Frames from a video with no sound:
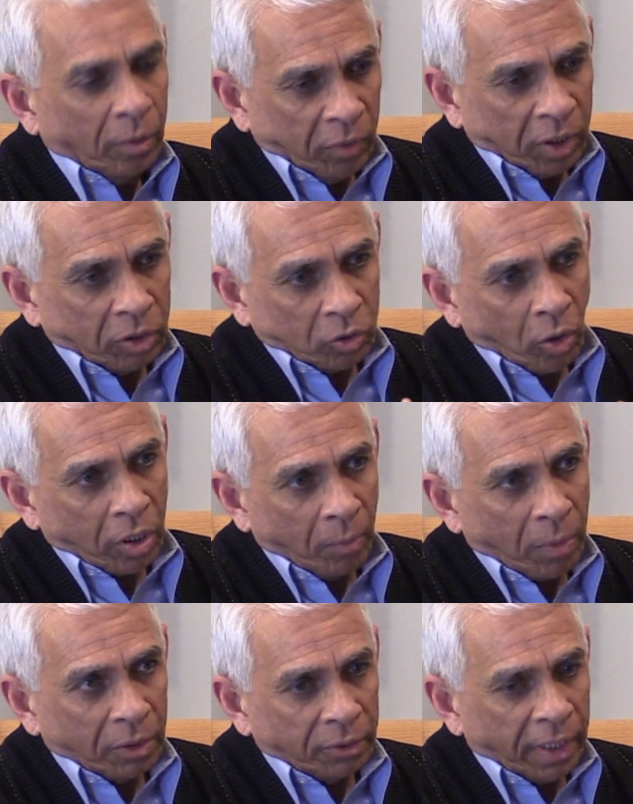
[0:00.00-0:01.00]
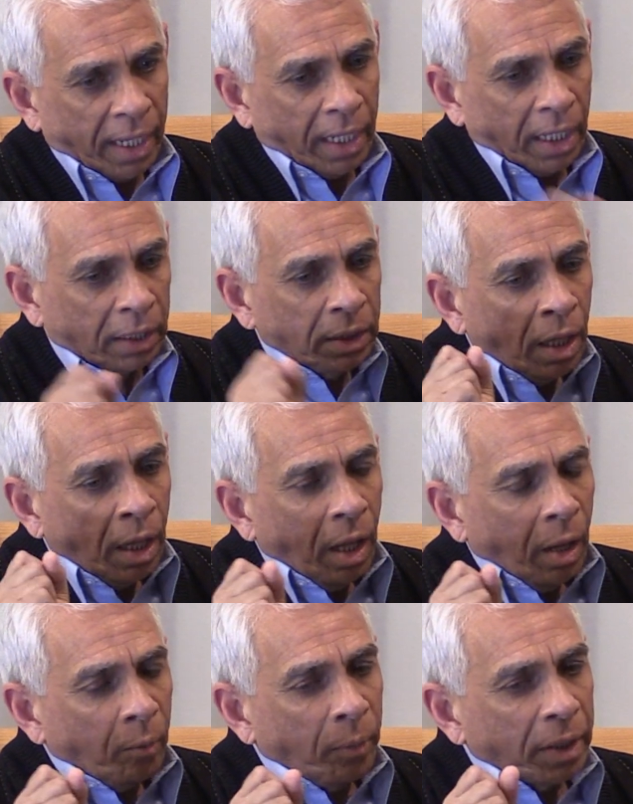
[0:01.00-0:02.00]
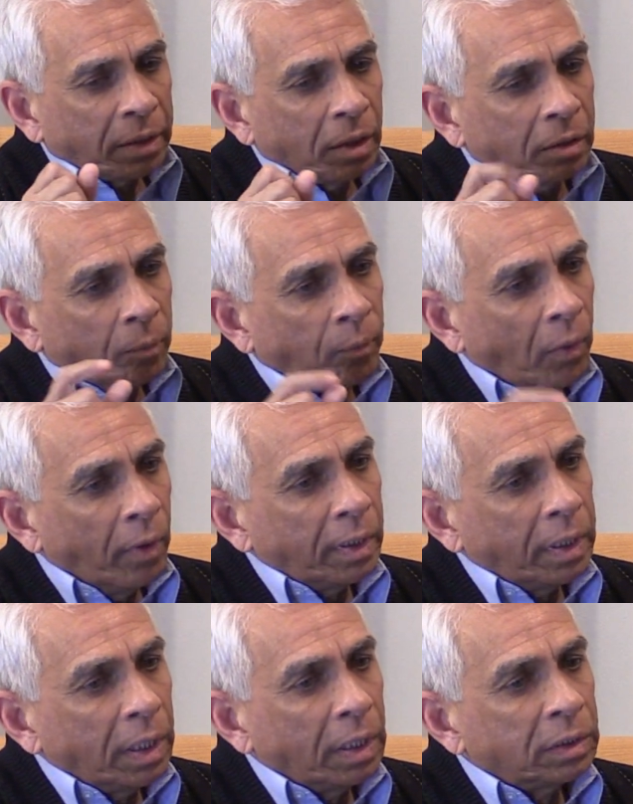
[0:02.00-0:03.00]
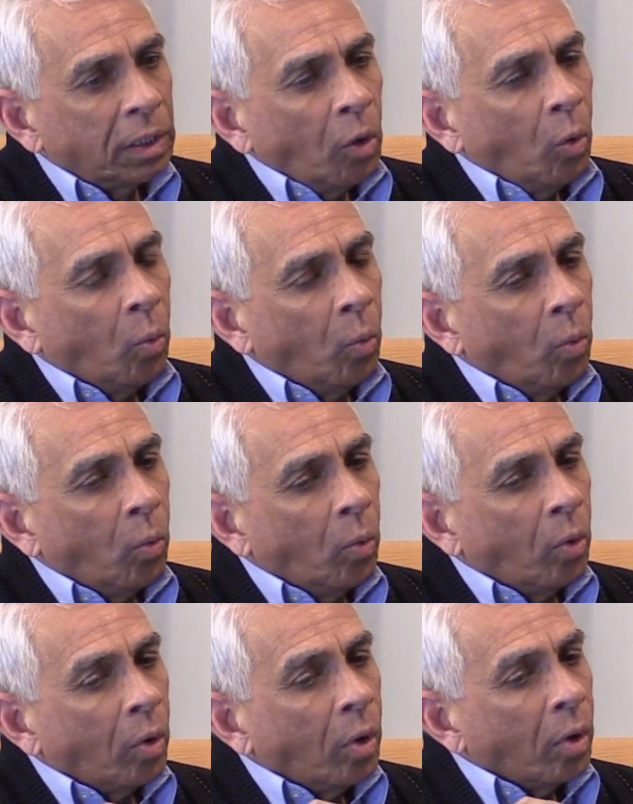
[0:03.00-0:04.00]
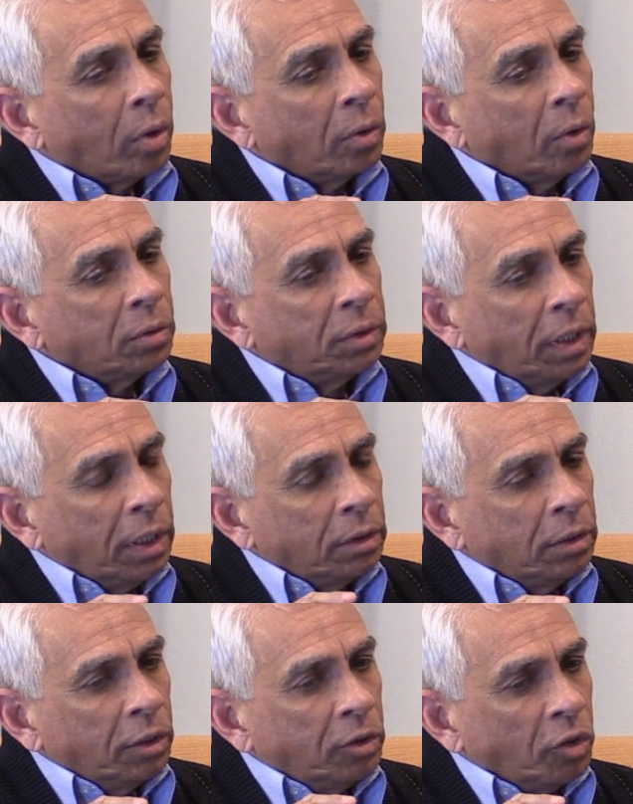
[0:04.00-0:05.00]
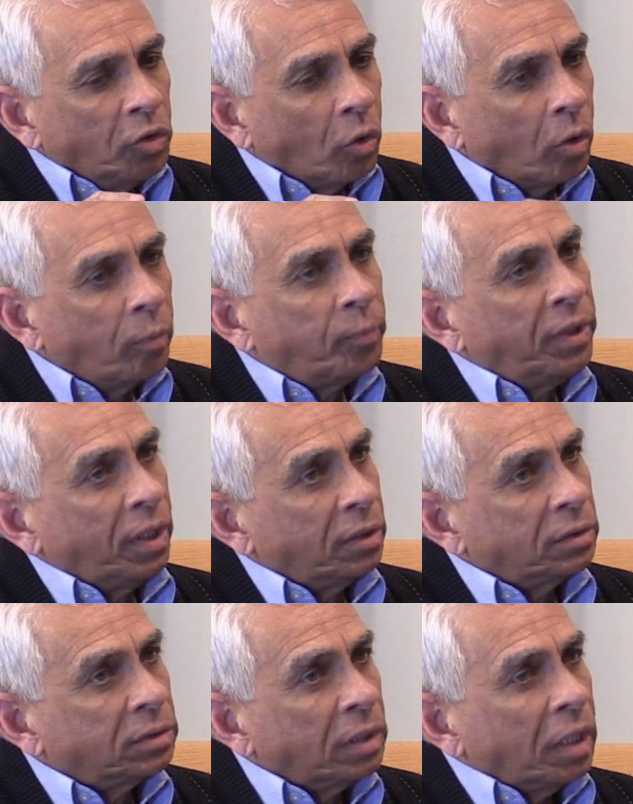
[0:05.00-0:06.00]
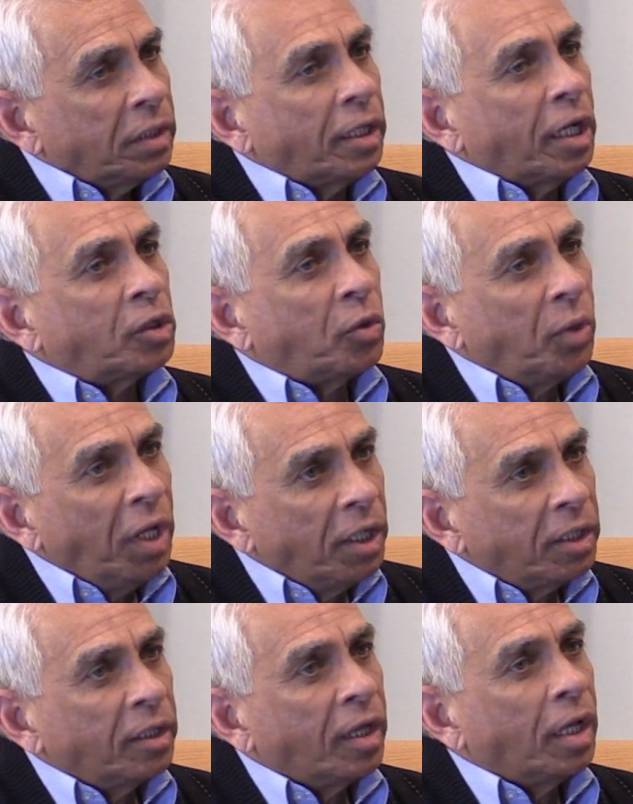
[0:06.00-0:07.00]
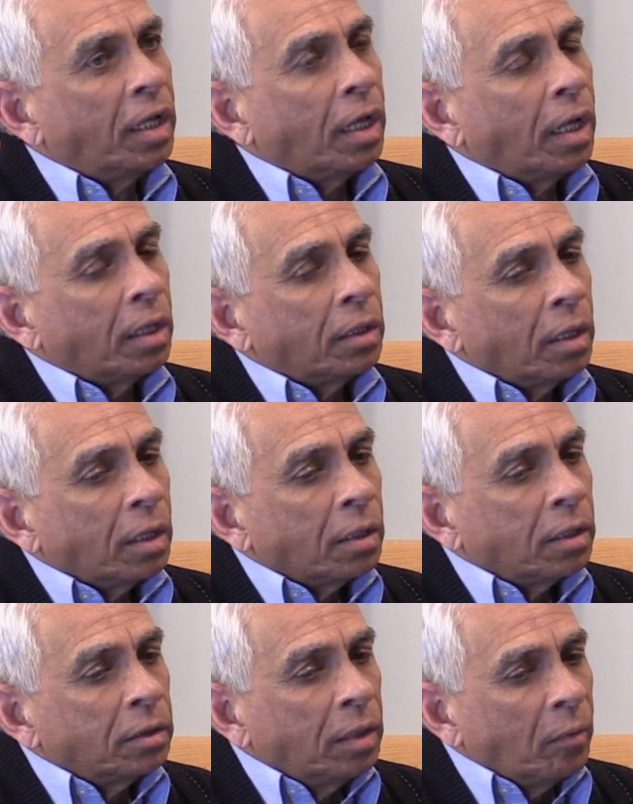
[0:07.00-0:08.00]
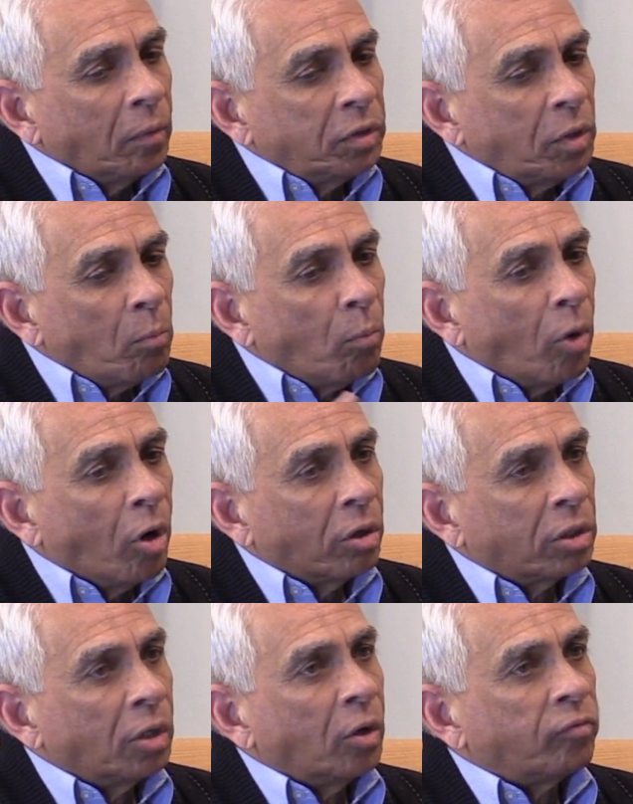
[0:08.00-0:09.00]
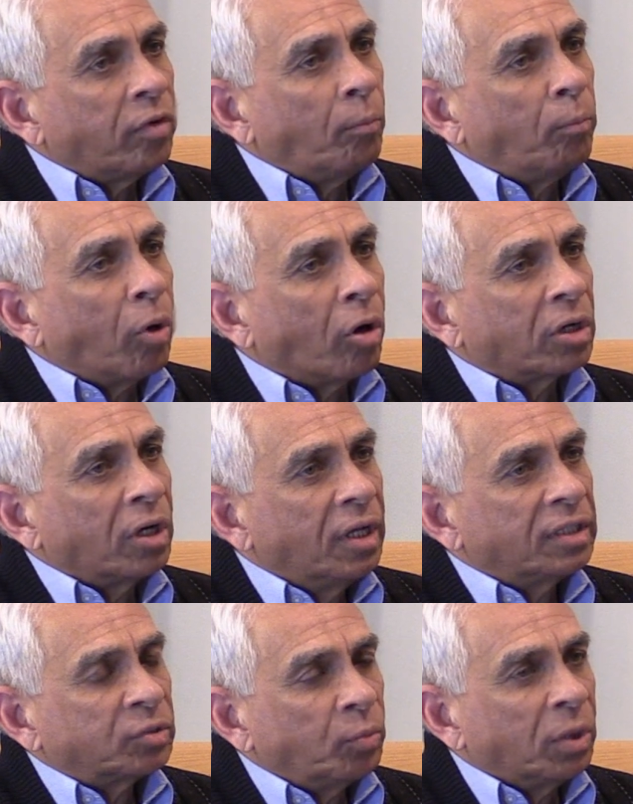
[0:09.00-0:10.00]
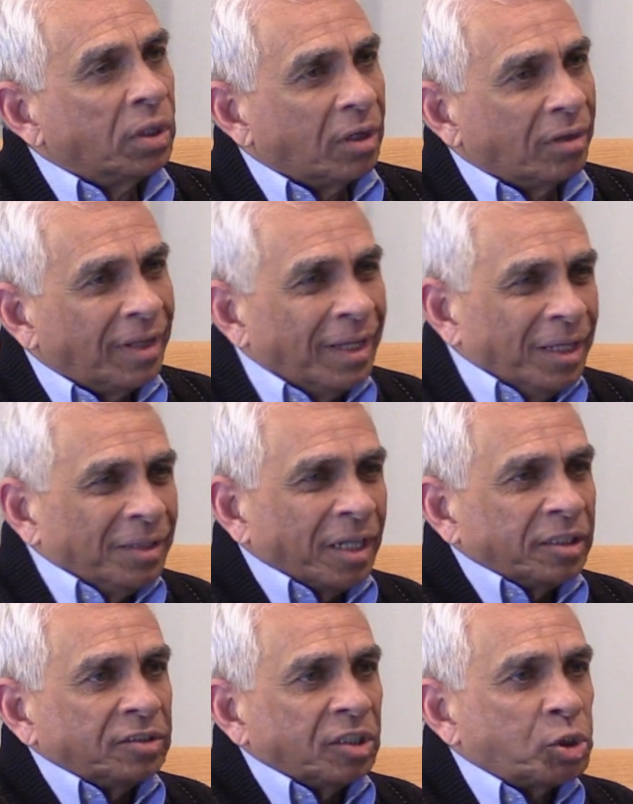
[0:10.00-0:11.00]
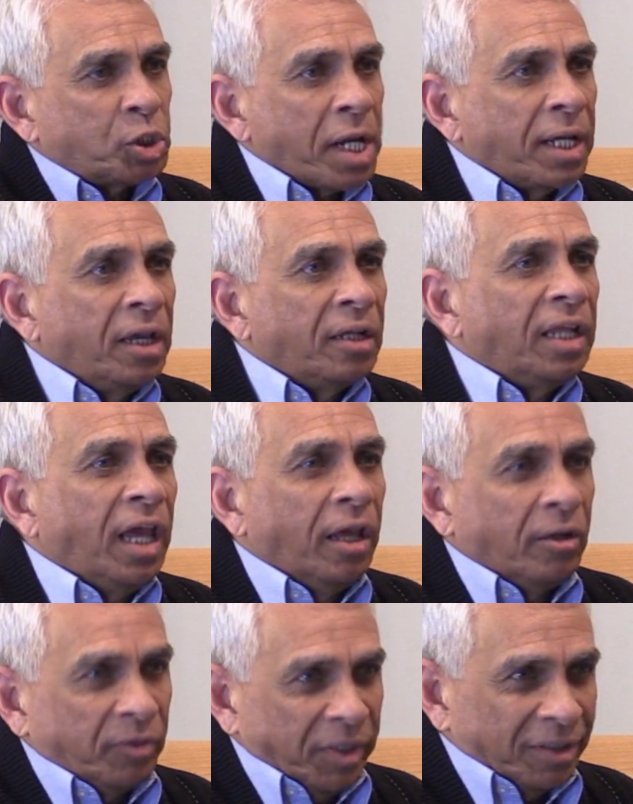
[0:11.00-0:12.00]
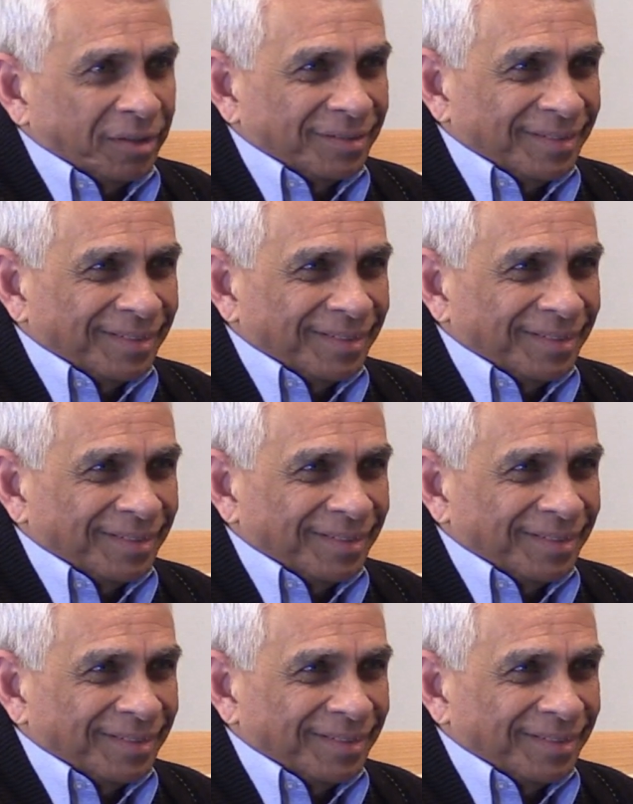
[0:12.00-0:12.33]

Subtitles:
and we can talk about that. But the point is, the Europeans that had created the model of a borderless world, that is the Schengen area